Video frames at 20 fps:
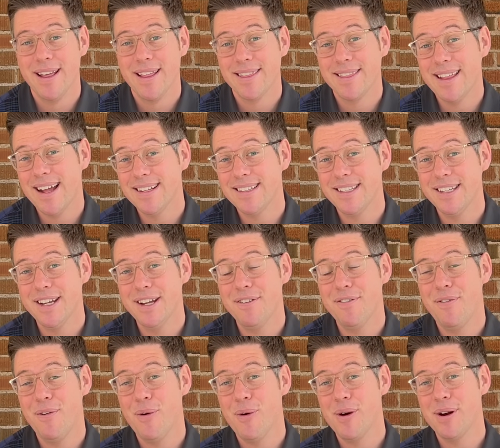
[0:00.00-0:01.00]
That's it
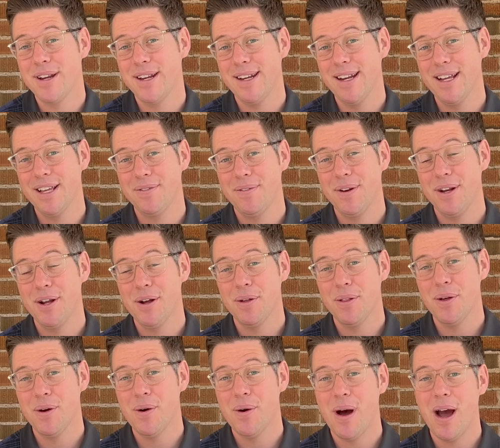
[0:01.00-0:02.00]
for today's video
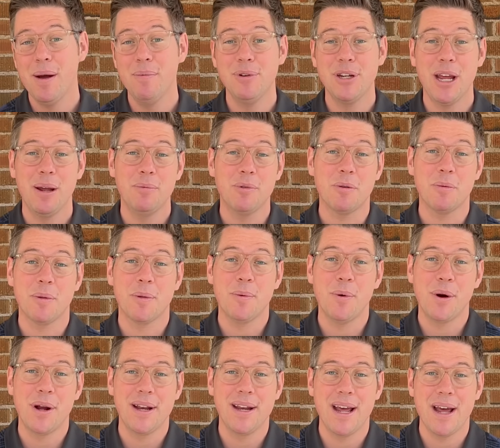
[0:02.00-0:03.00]
though. I'm James from
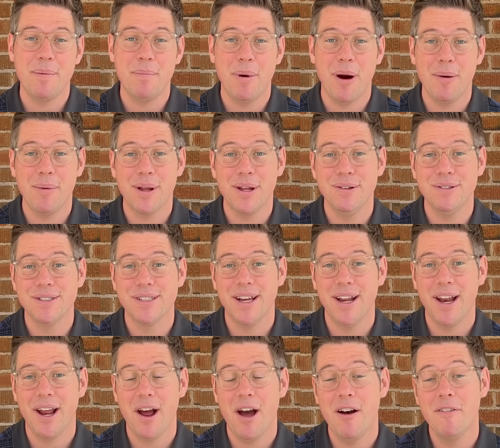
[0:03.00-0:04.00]
Smoking Dad Barbecue
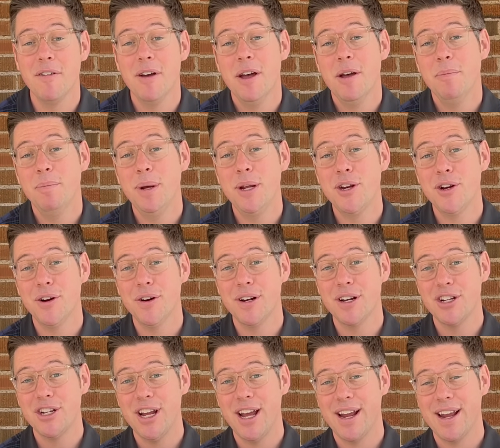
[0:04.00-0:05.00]
signing off. Be sure to
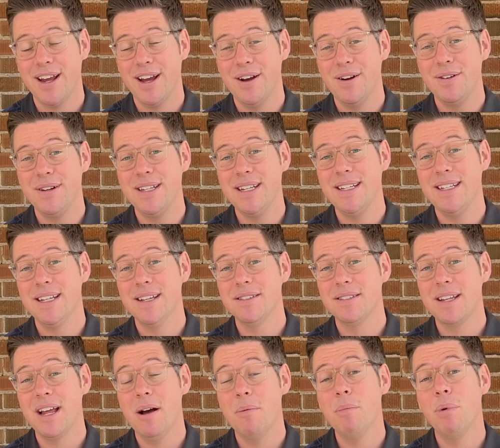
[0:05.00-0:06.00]
check out details
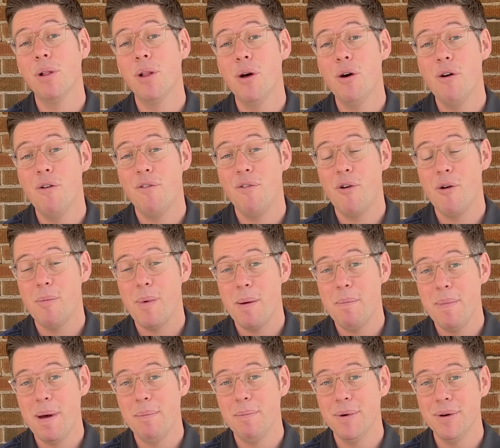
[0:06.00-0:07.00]
down below for my
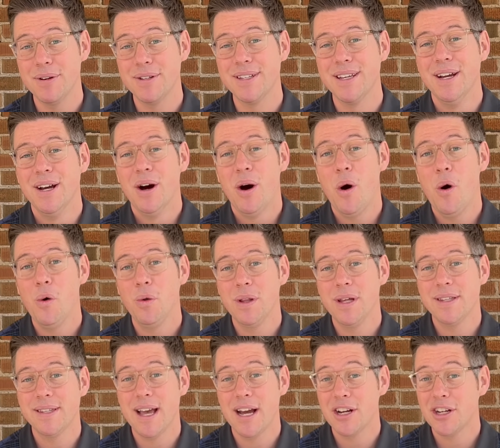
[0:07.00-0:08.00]
members only
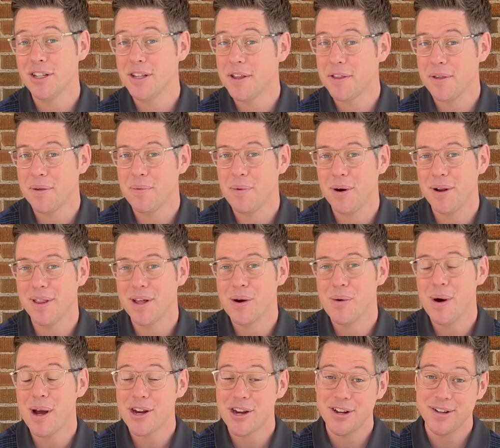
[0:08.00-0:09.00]
section. This is one of the
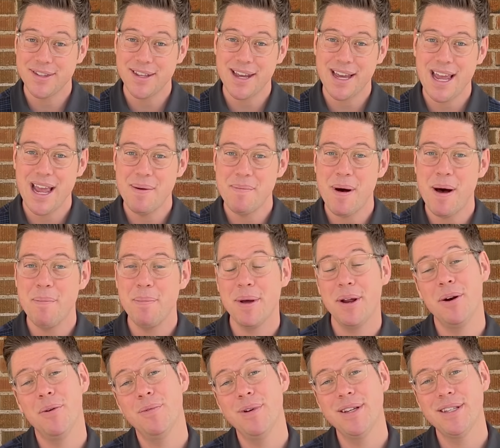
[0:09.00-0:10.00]
questions that came up
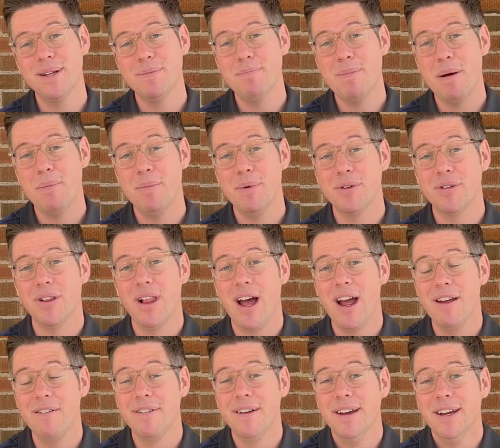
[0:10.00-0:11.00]
in a recent members
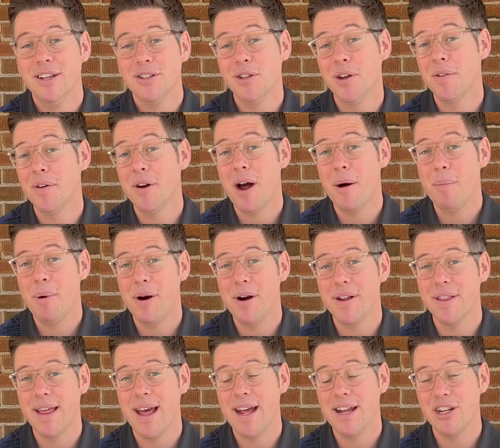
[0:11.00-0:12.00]
live. So if you're not part
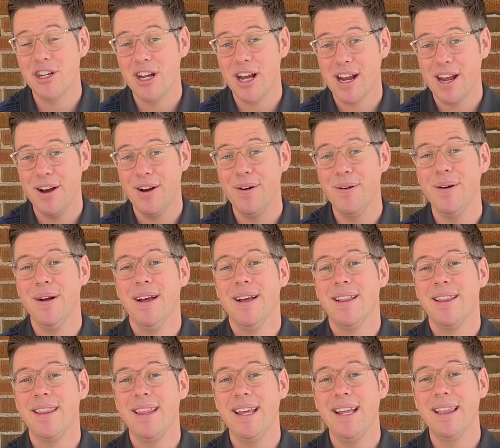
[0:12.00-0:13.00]
of that, check out
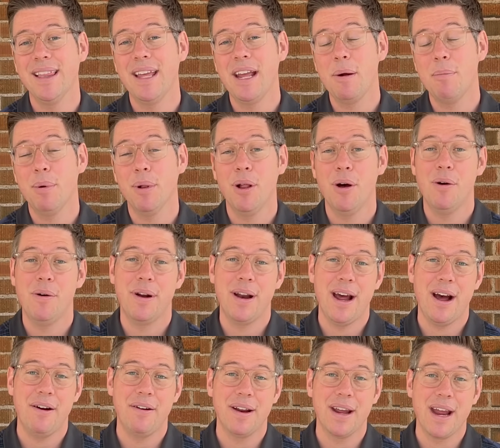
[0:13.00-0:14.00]
the link below on
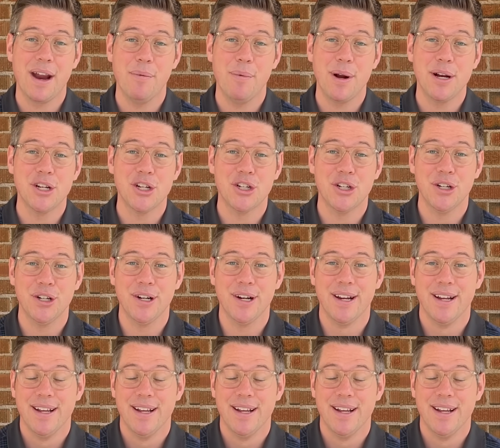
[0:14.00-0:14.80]
how to get registered.